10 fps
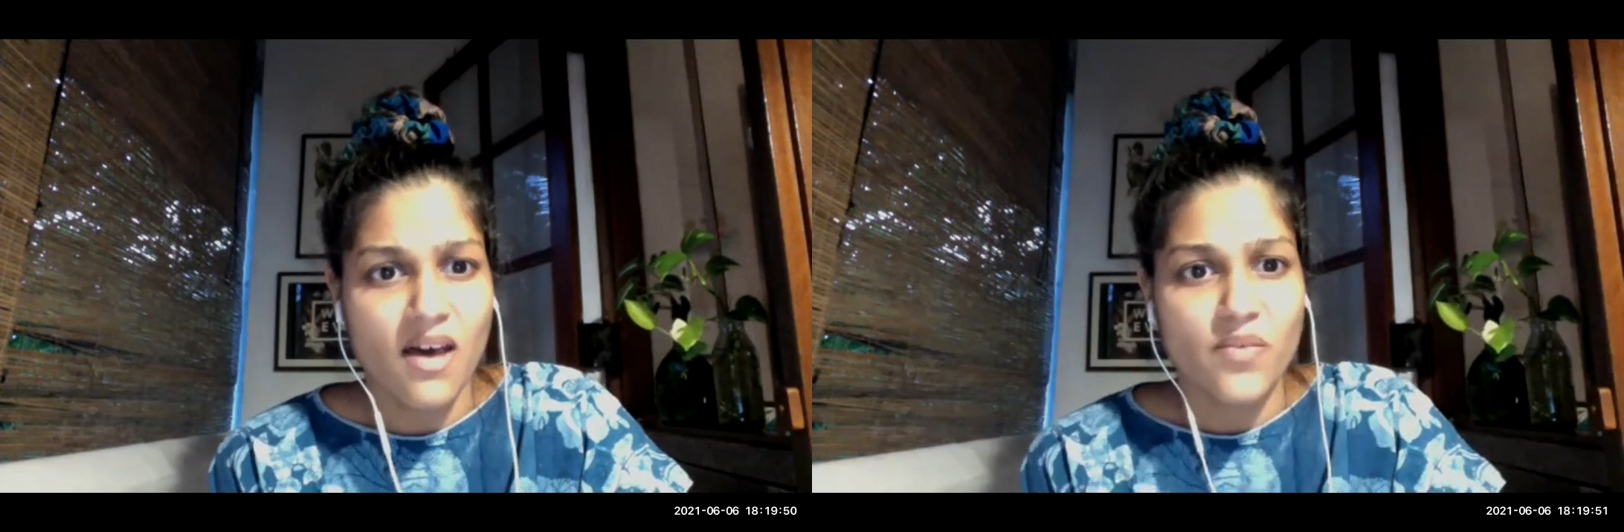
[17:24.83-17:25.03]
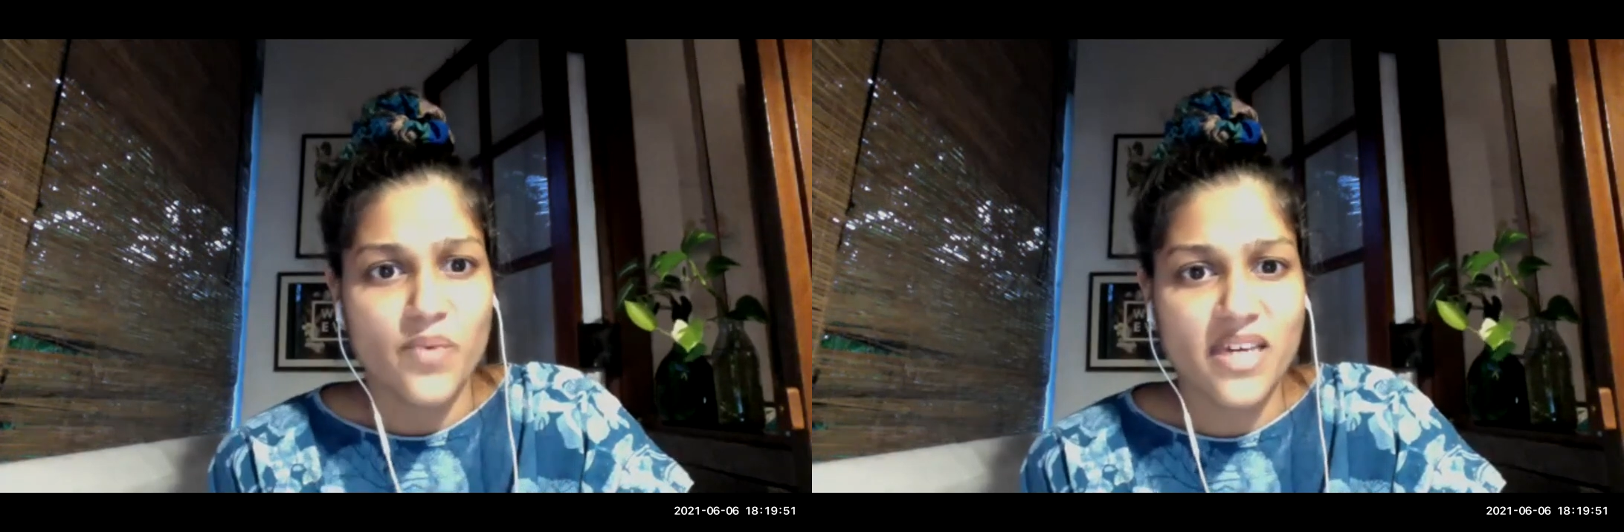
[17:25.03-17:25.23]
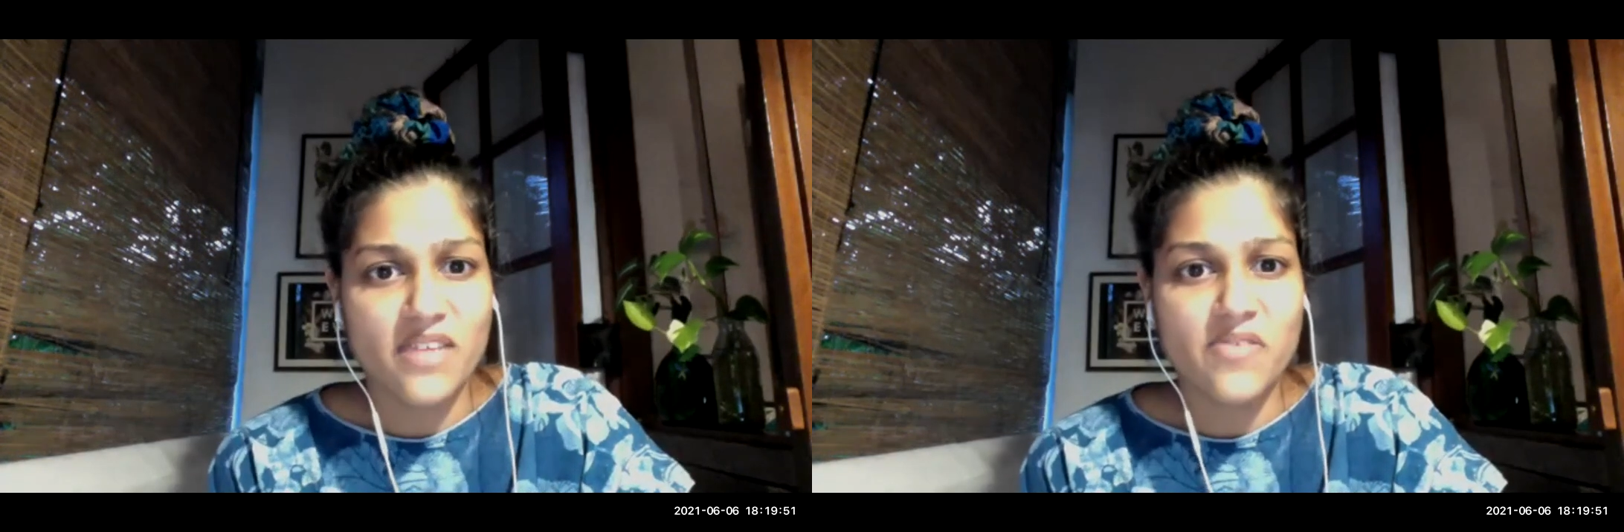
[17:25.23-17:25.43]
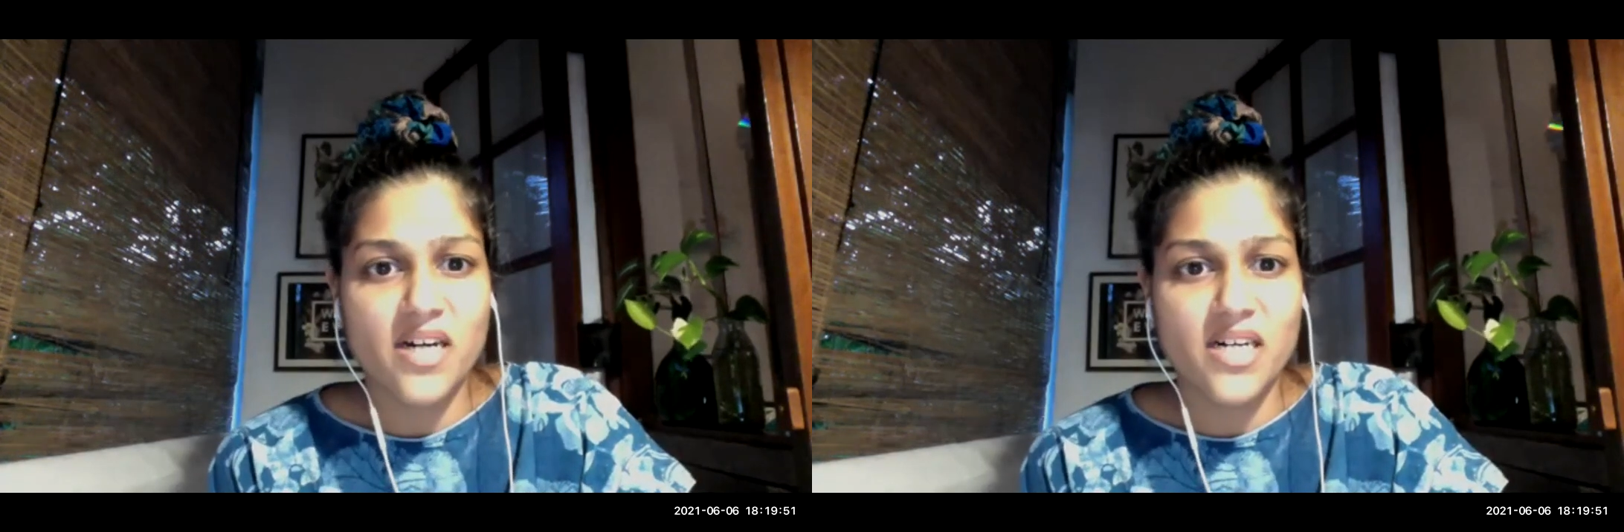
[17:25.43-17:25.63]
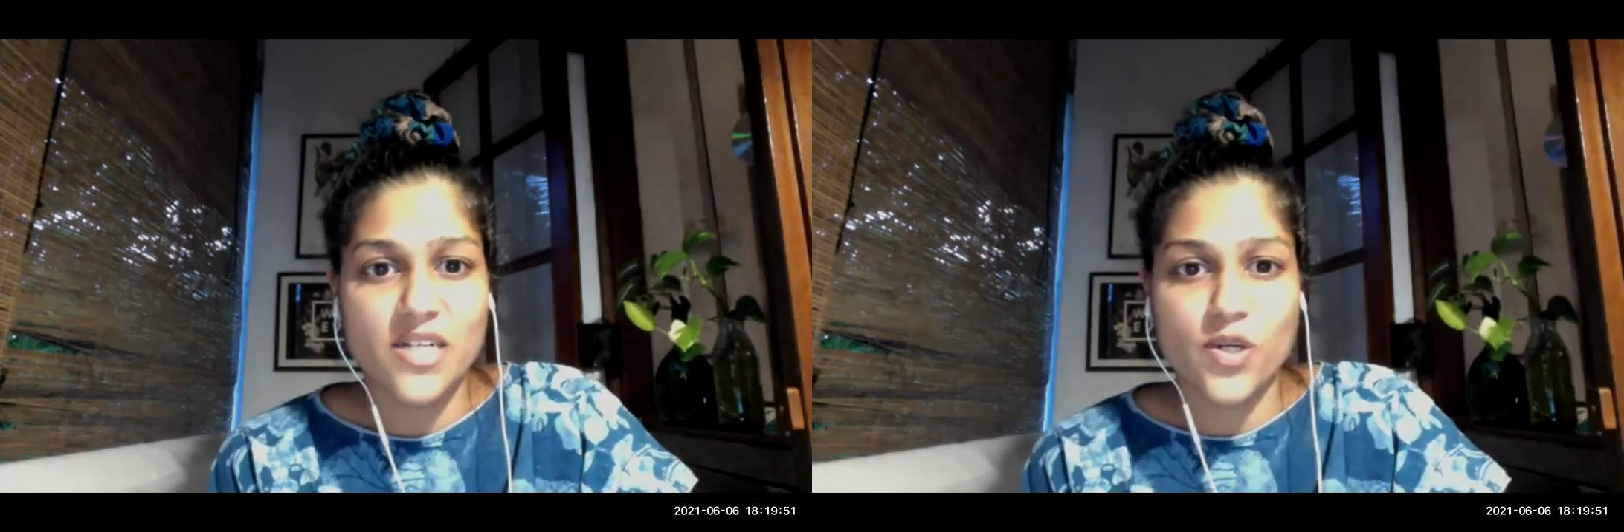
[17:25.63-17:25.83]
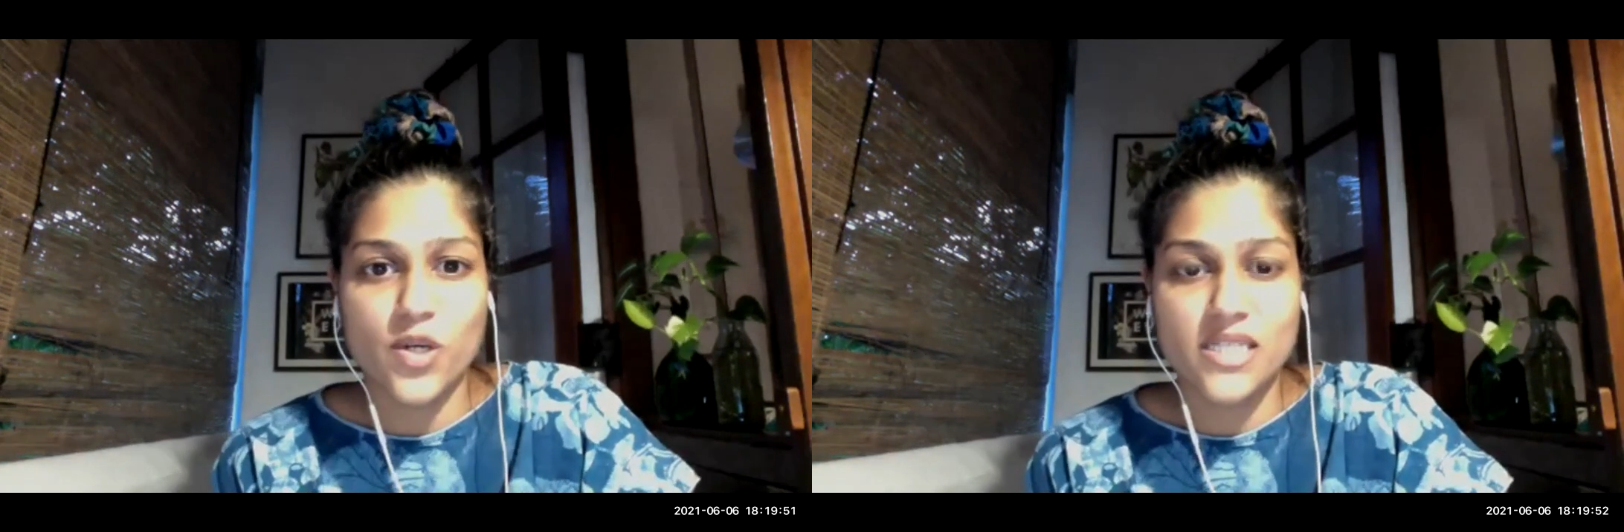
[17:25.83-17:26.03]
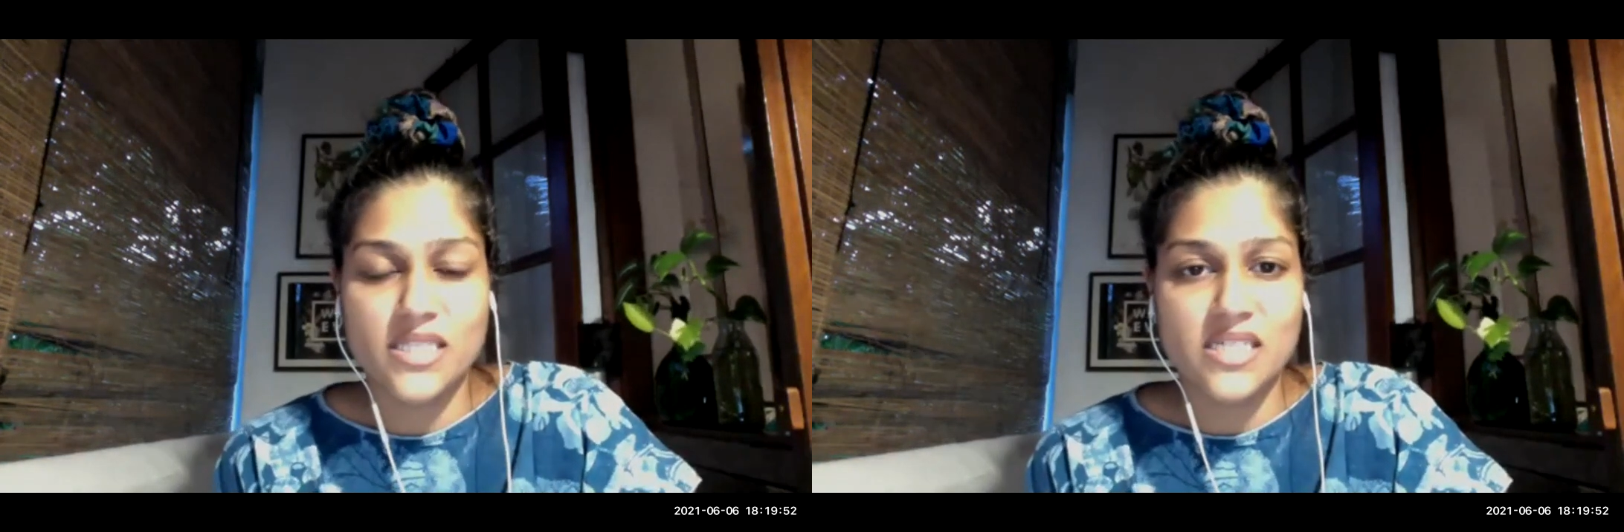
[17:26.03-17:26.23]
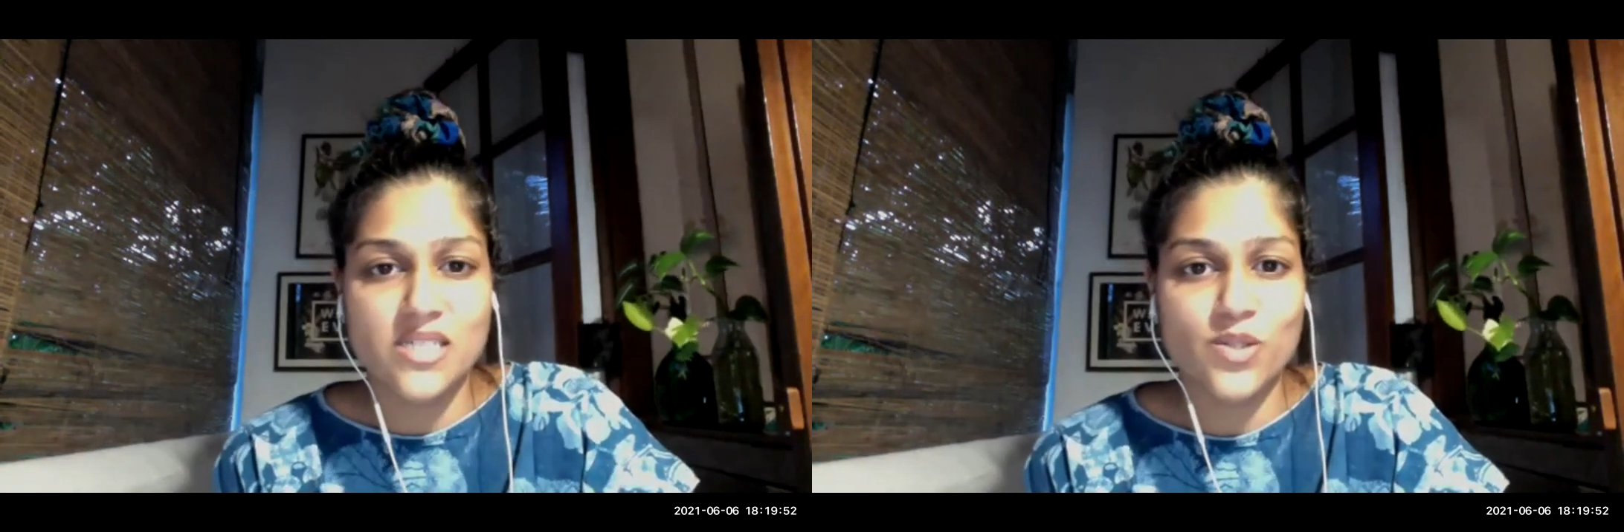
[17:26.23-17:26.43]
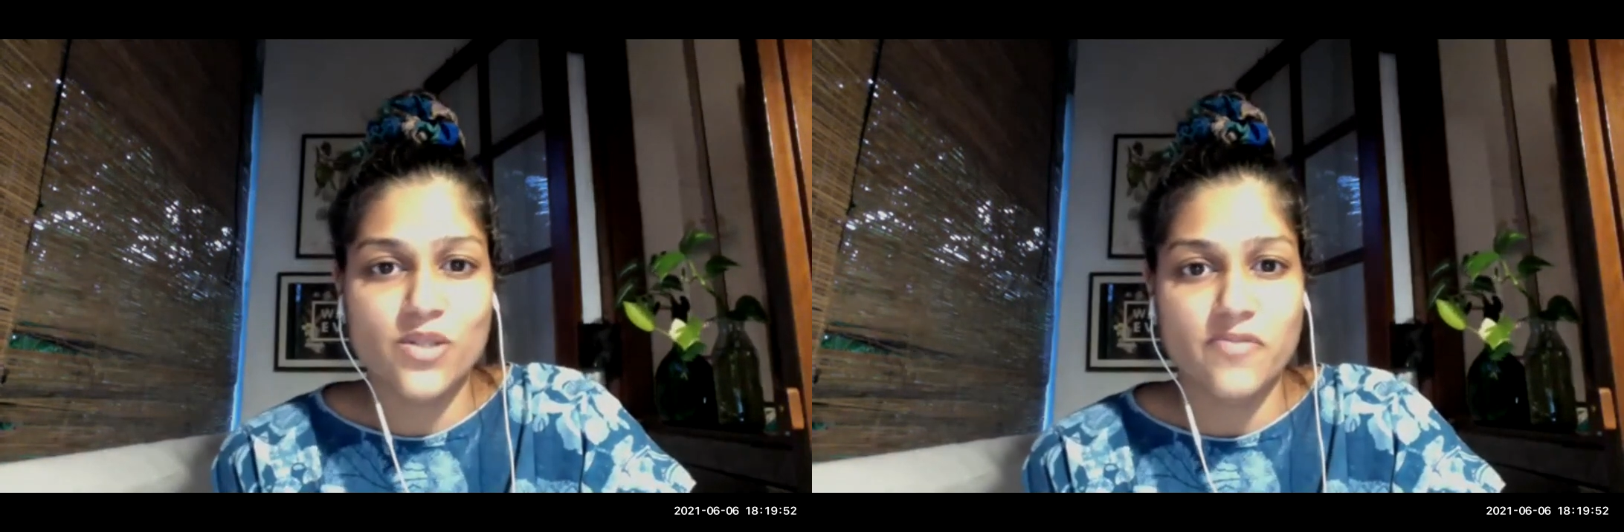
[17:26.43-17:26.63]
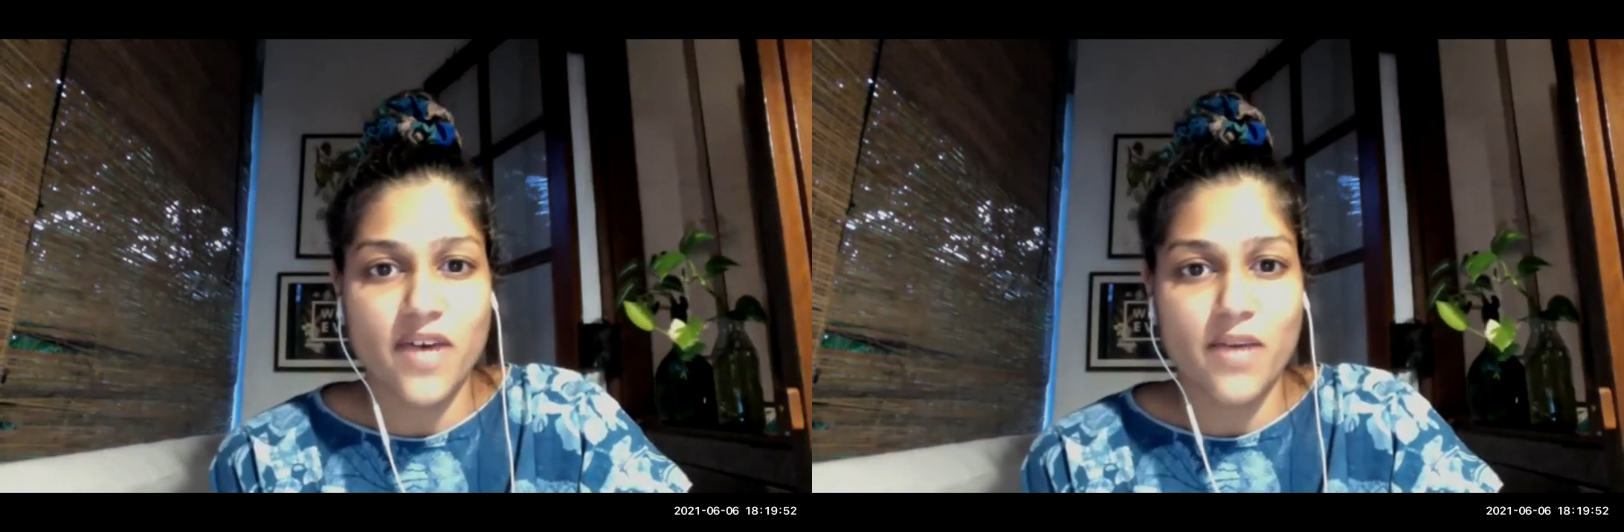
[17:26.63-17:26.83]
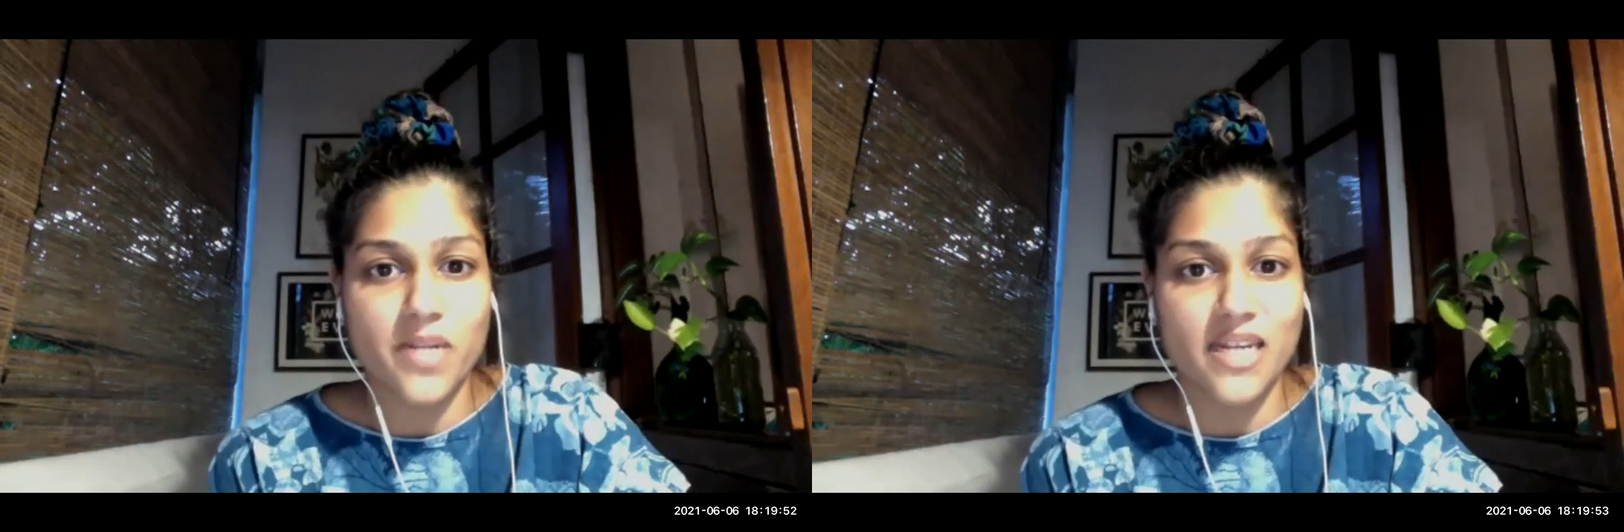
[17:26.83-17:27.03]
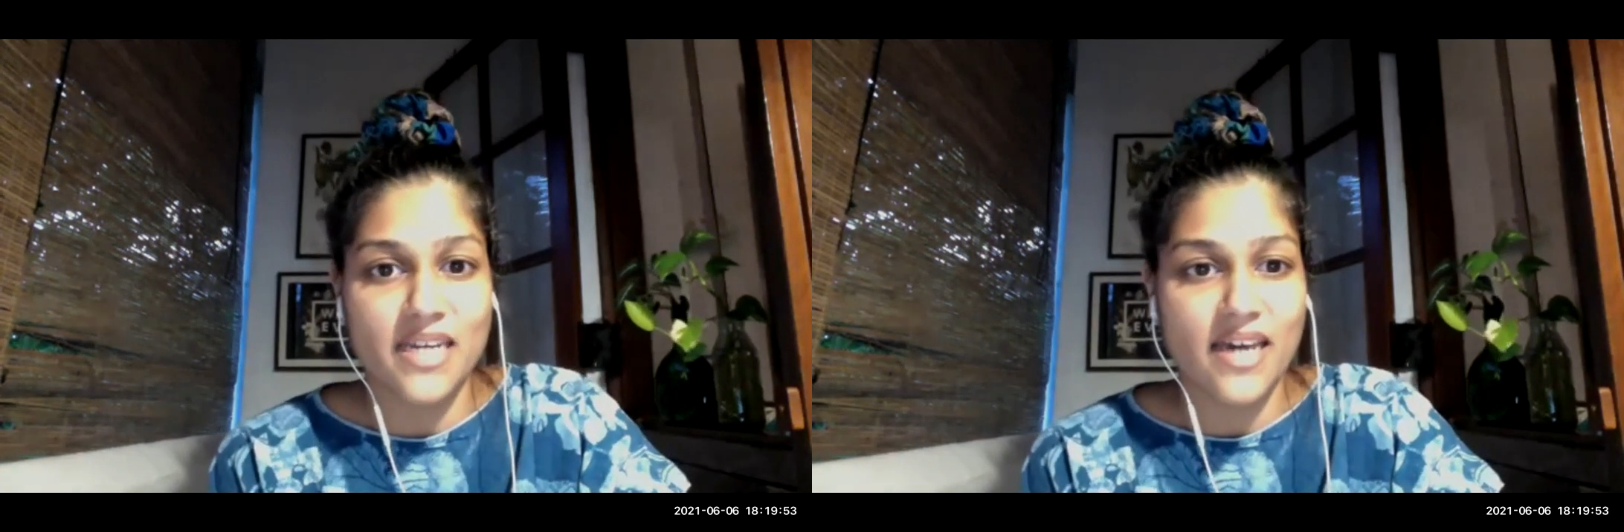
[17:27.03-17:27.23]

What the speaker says: We give our condolences to the family